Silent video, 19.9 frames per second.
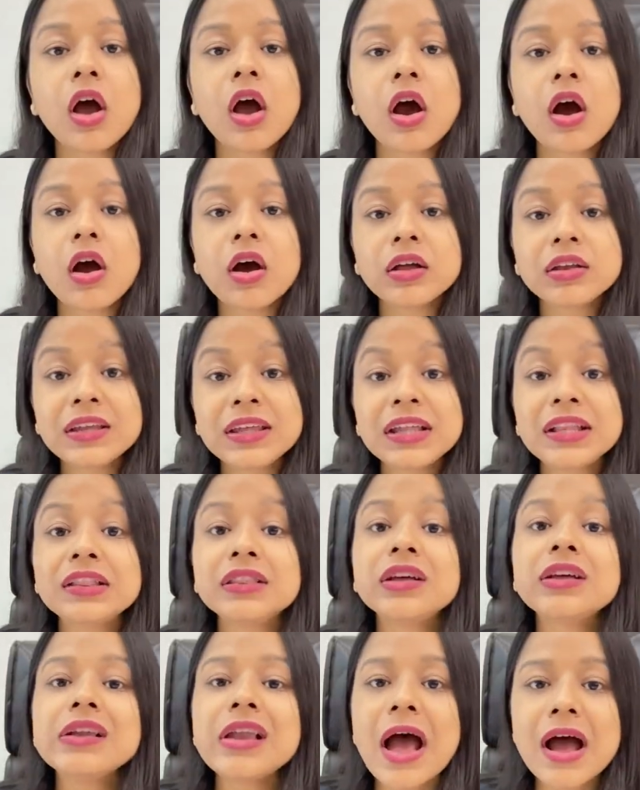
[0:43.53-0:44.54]
uh, read
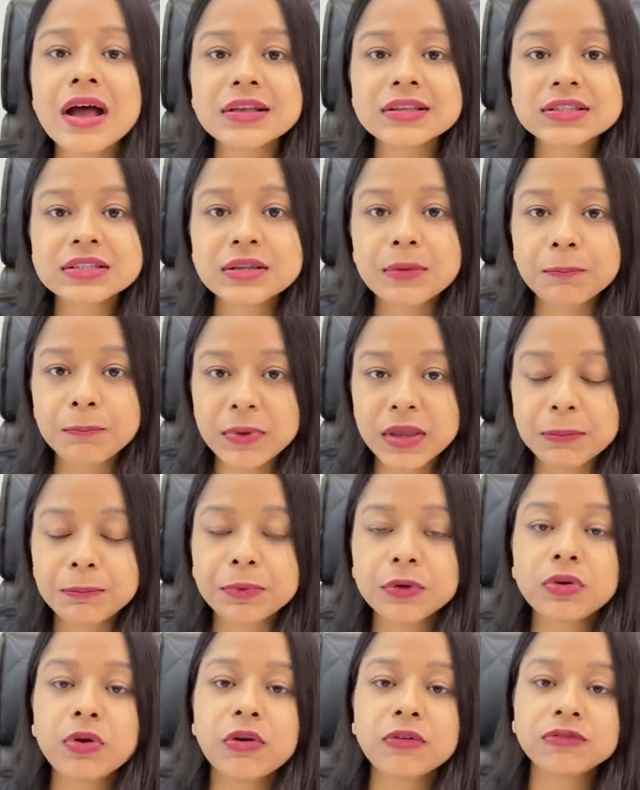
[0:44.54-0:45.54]
the last
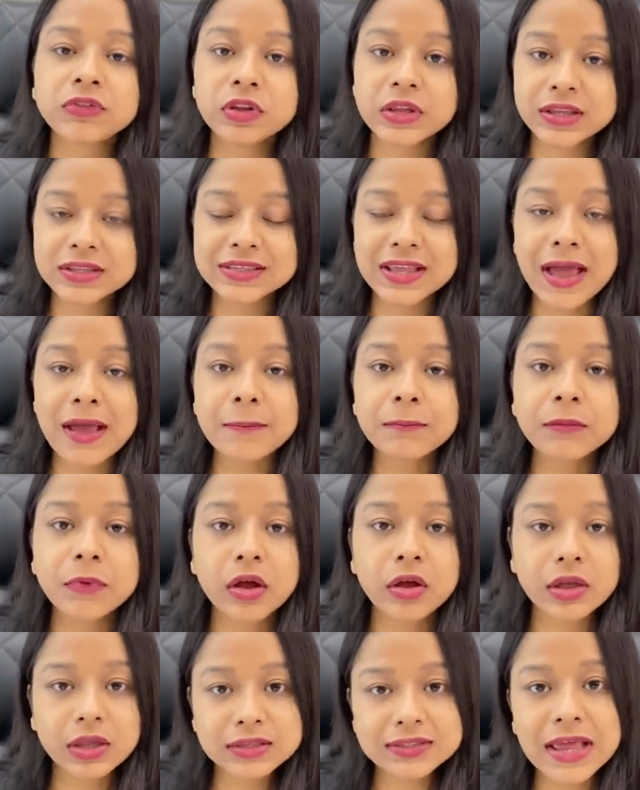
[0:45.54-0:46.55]
paper of the exam
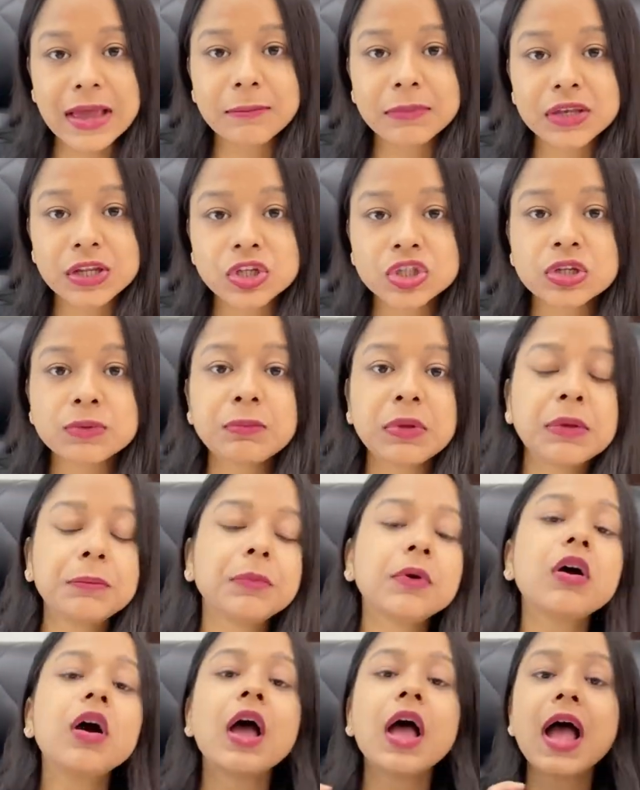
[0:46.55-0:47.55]
examination
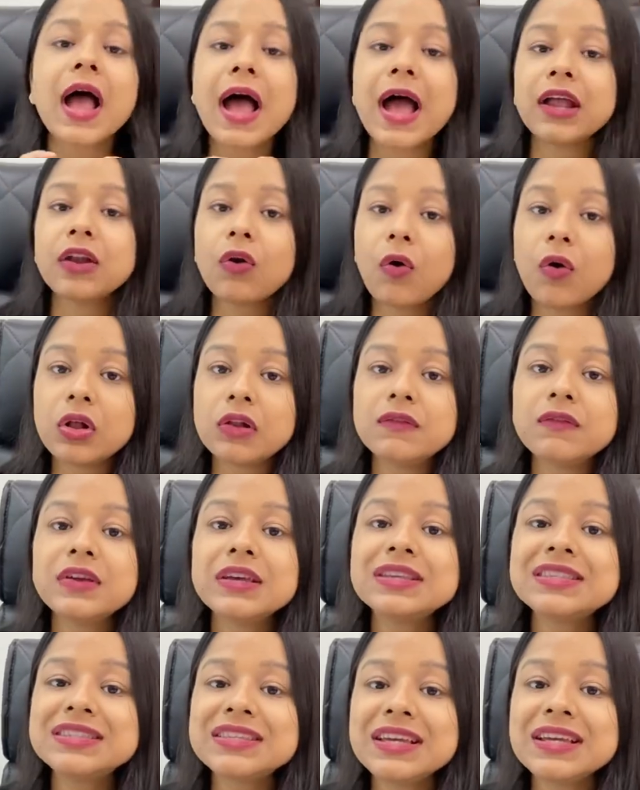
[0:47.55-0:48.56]
paper and
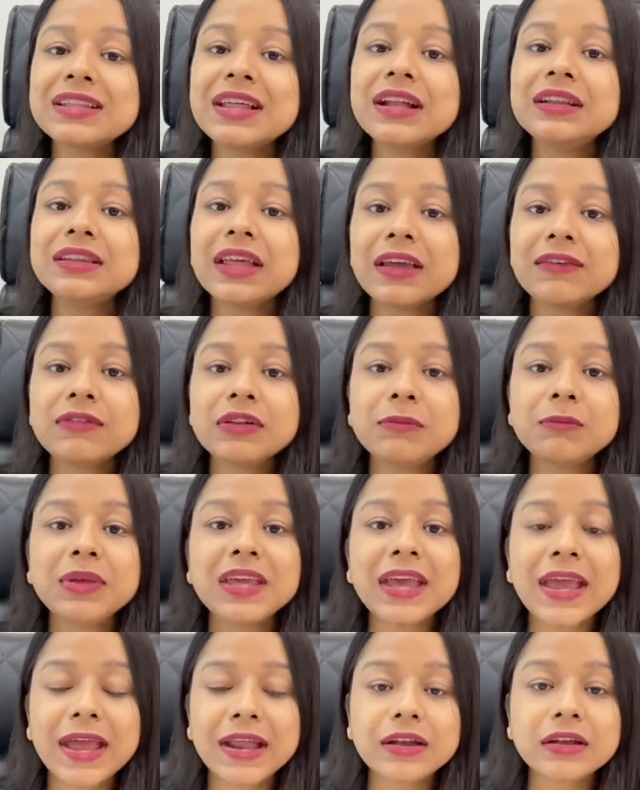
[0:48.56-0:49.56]
always see that there will
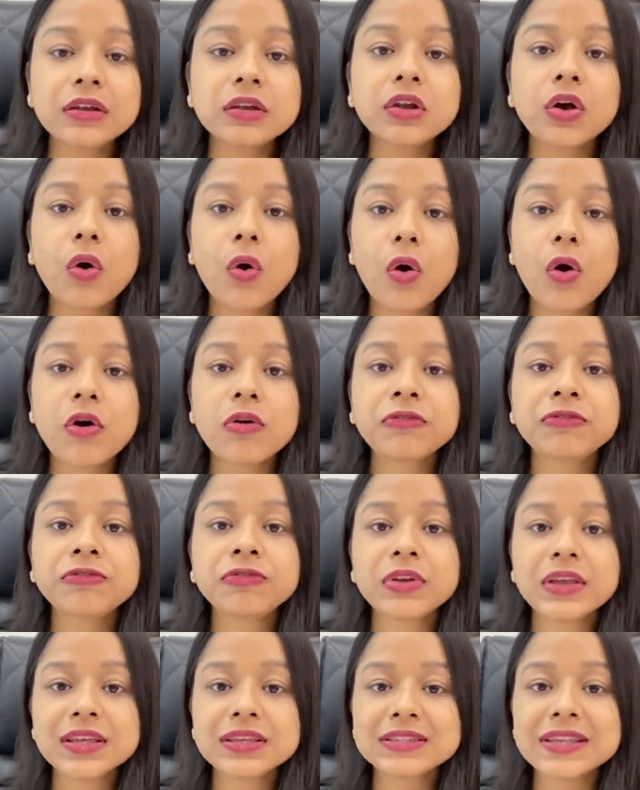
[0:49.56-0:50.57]
be end of
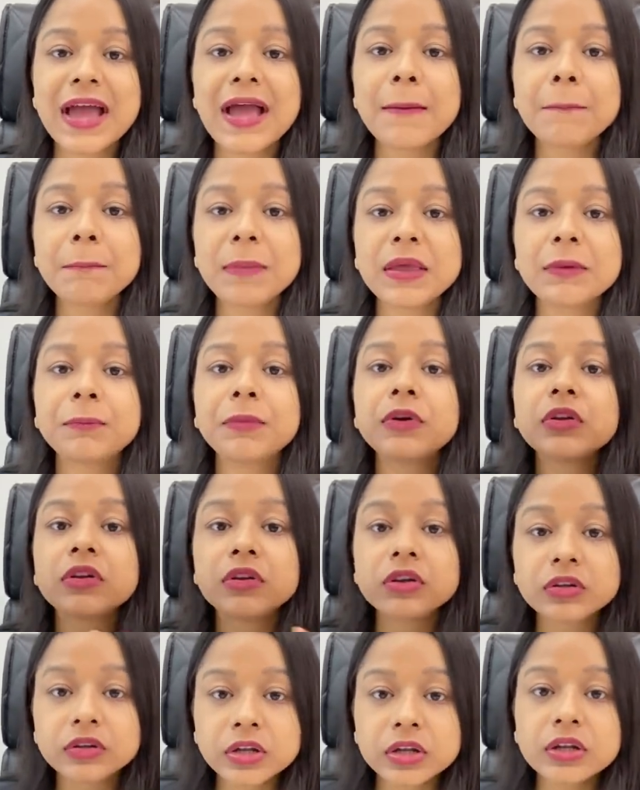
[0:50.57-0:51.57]
exam paper
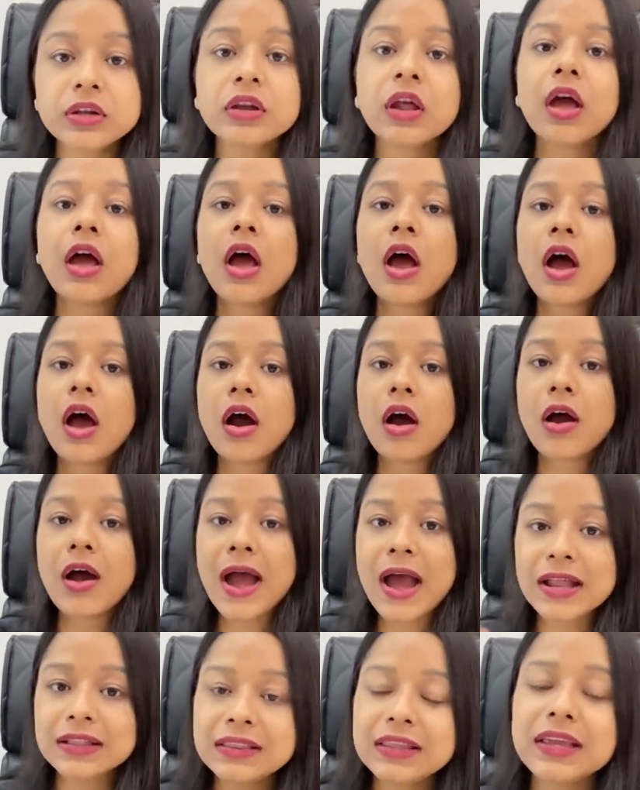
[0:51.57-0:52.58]
written uh,
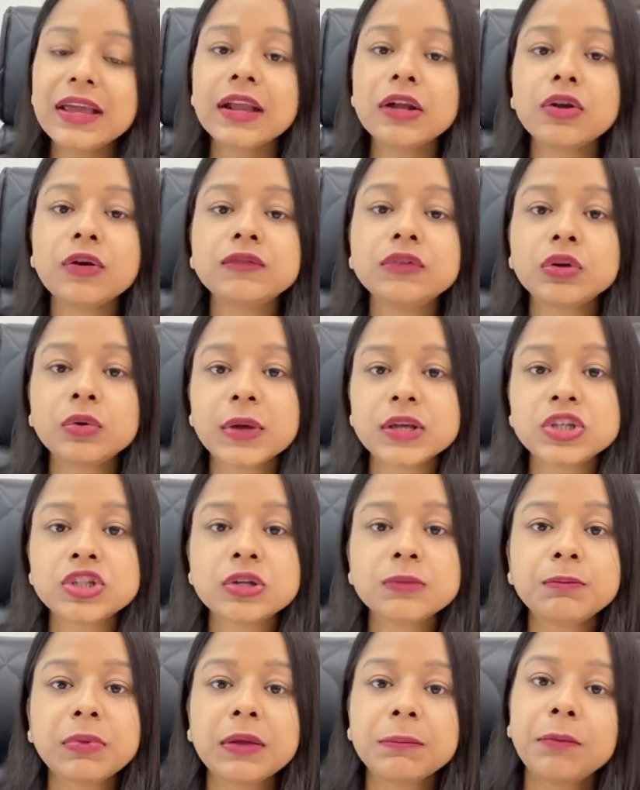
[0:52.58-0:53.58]
at the end of the
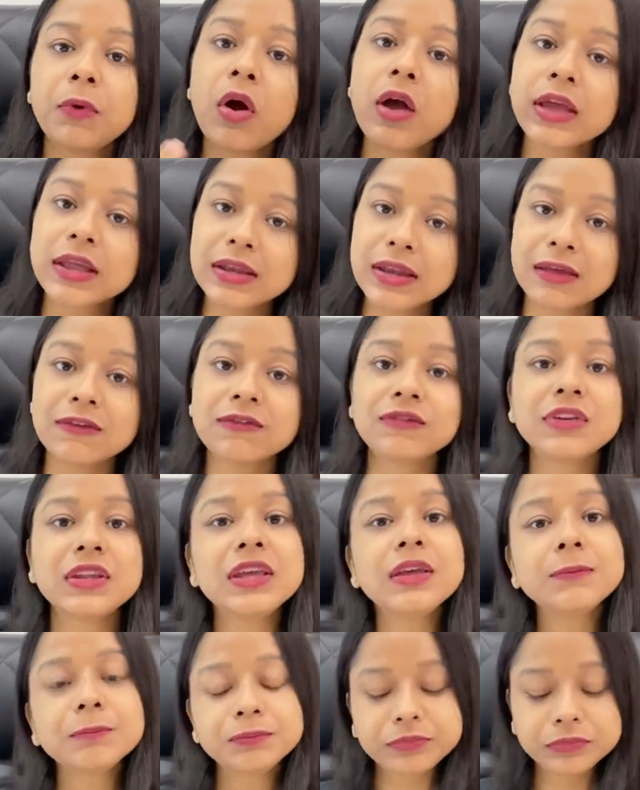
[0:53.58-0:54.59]
question paper in every